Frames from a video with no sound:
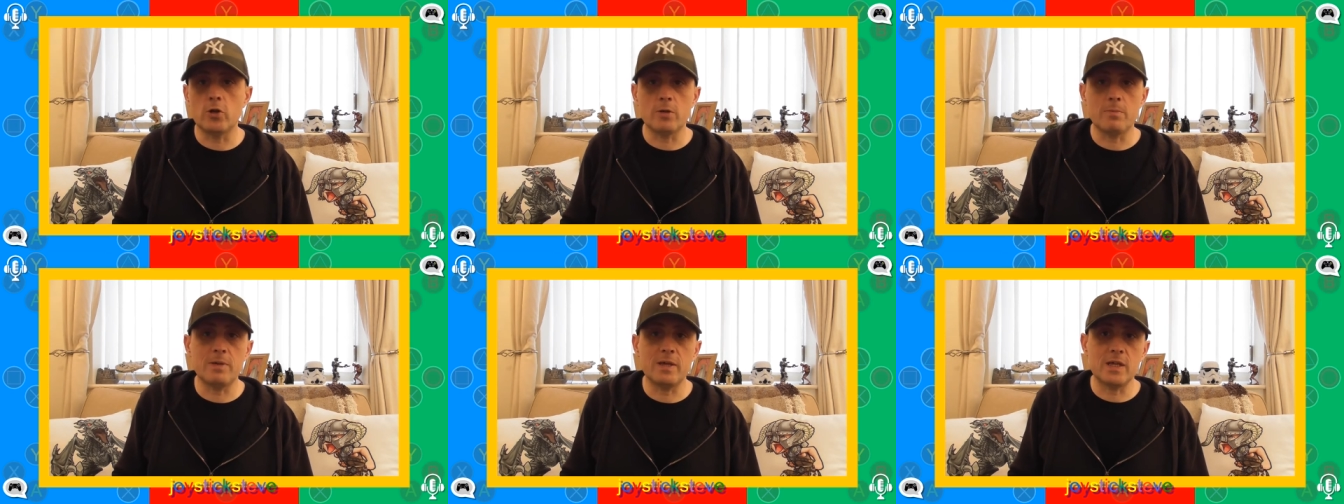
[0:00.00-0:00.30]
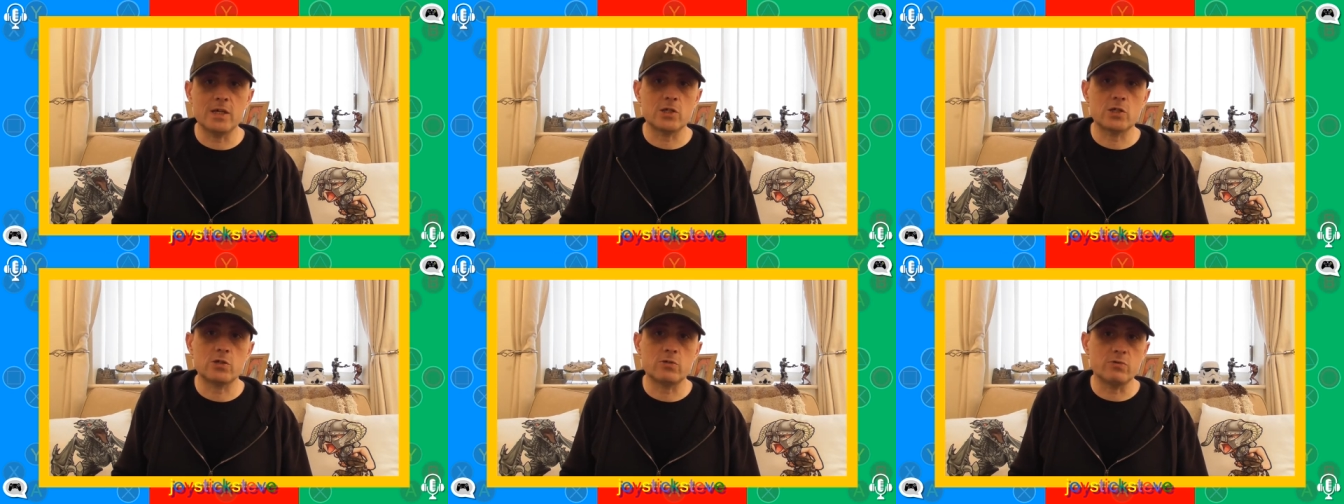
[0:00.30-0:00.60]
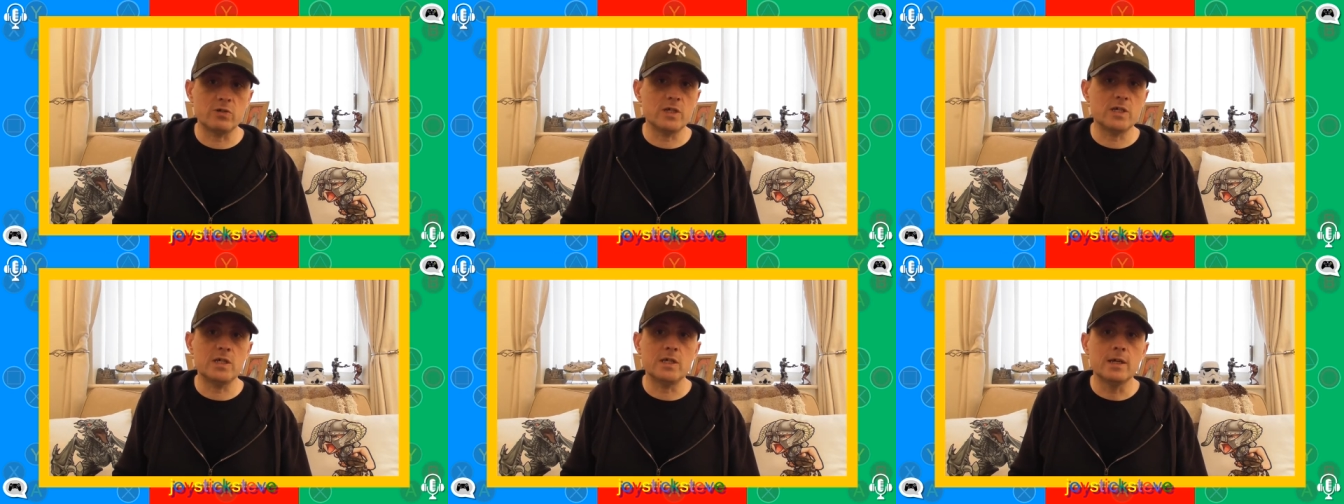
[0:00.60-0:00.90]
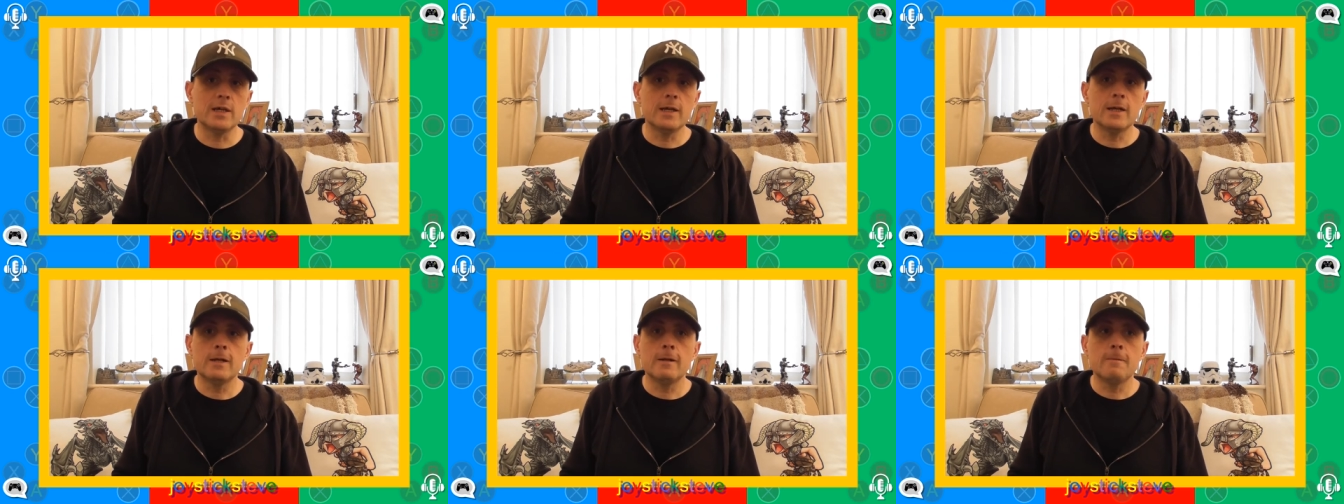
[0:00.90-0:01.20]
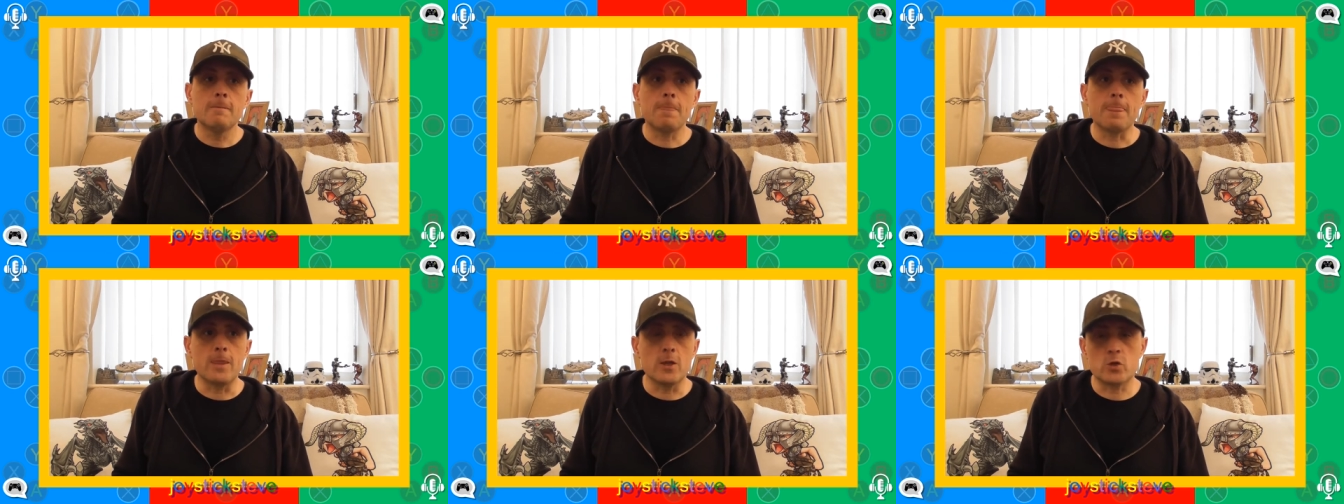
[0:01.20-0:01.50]
on a PS3
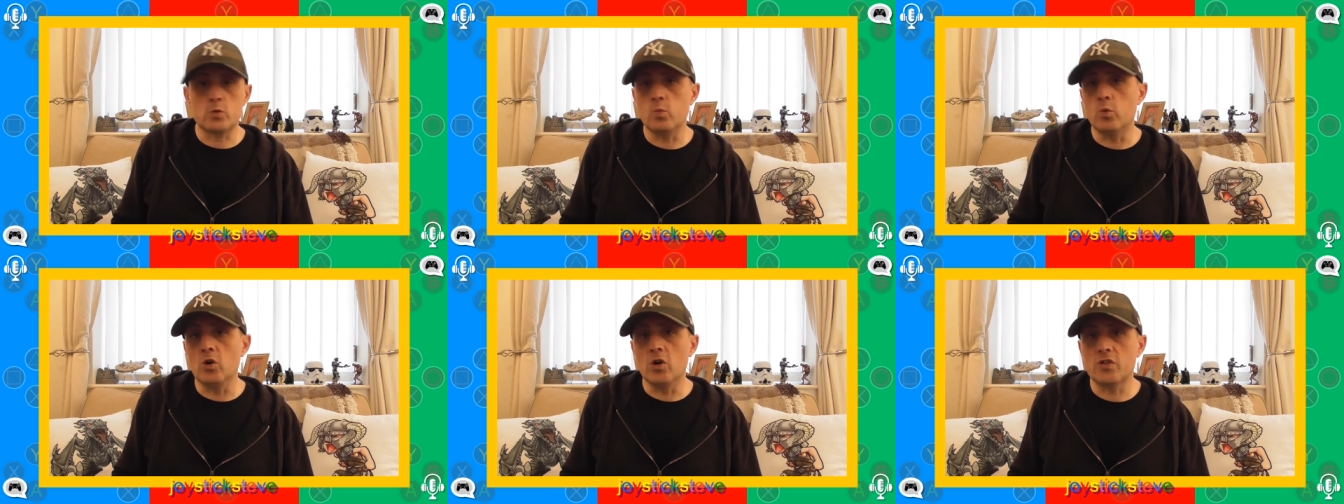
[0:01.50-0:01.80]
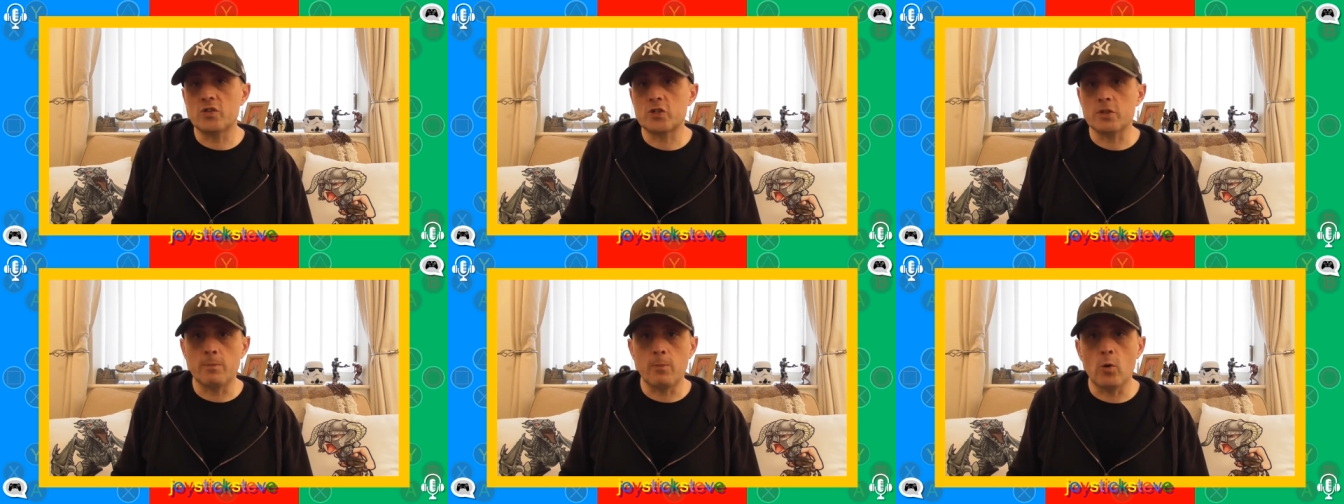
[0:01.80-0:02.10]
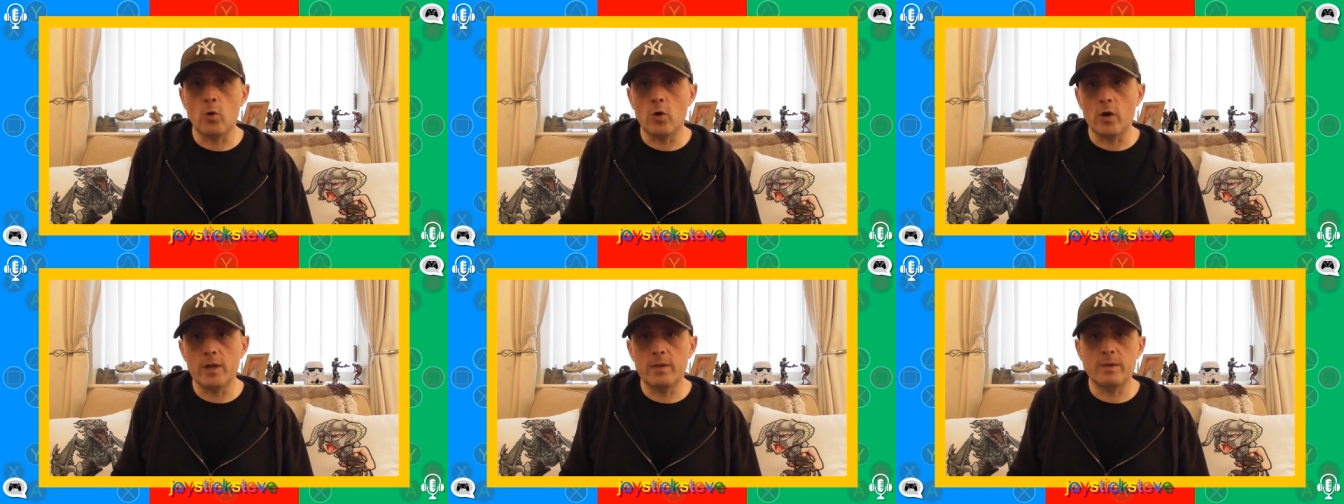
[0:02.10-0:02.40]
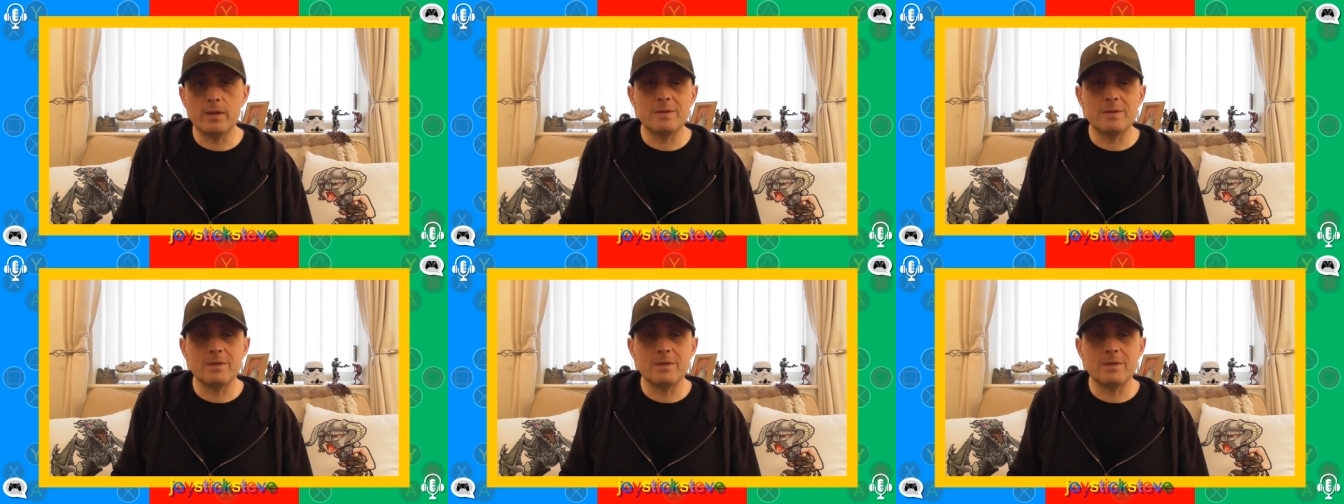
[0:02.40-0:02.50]
that's worth supporting.